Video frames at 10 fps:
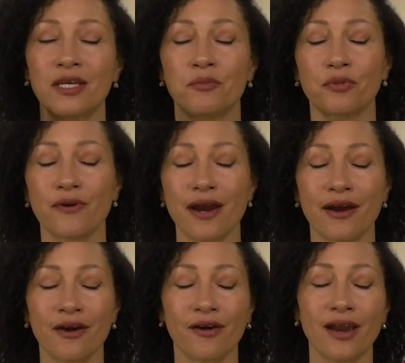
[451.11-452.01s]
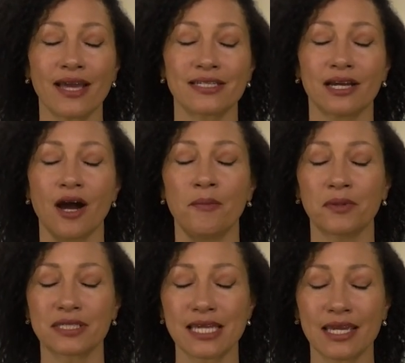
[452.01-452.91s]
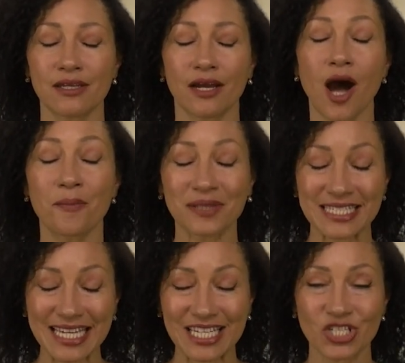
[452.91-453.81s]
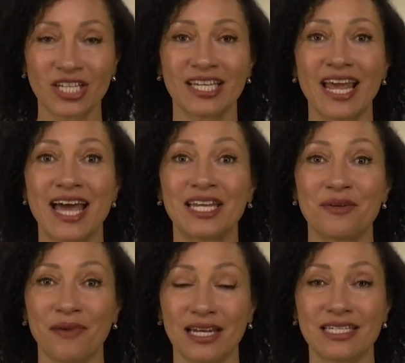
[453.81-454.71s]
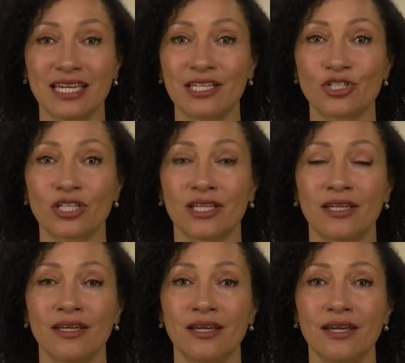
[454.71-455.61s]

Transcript: in prayer and in contemplation and in meditation,